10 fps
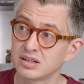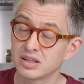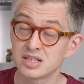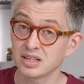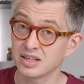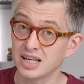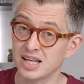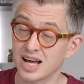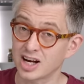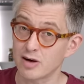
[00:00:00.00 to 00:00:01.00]
until you hear
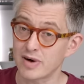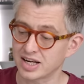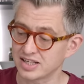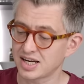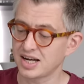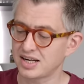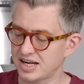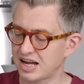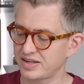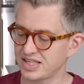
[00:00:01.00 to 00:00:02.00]
the air go back inside, and
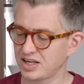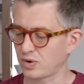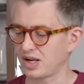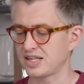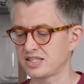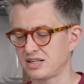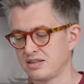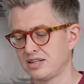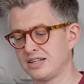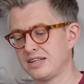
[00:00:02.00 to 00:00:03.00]
now it's equalized, and
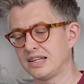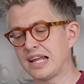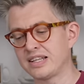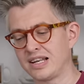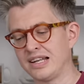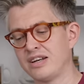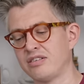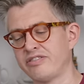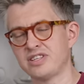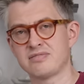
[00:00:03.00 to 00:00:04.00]
getting the lid
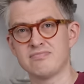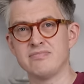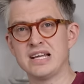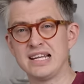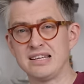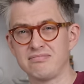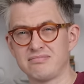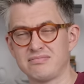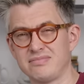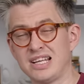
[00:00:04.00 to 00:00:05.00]
off is merely
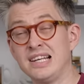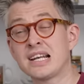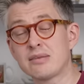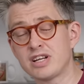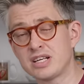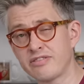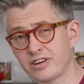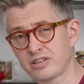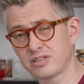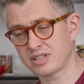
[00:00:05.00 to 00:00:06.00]
a little bit
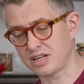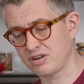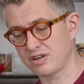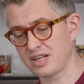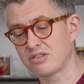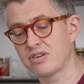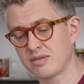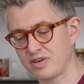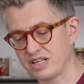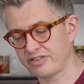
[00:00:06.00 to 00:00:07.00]
difficult and not
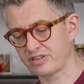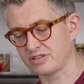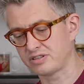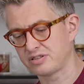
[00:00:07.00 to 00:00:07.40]
incredibly difficult.